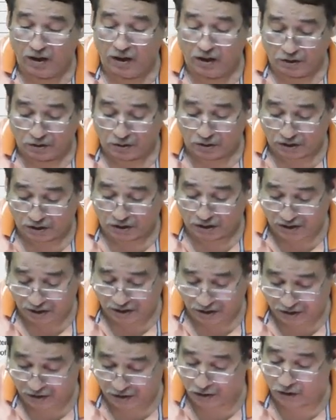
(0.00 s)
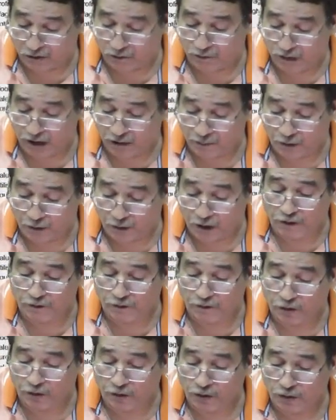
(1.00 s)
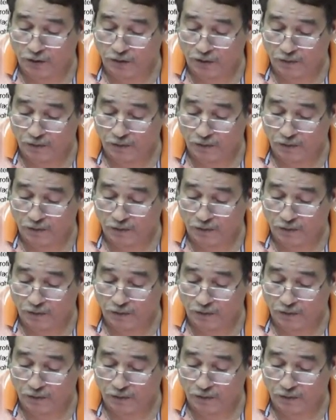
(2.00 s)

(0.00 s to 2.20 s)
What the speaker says: So this is your 1.4.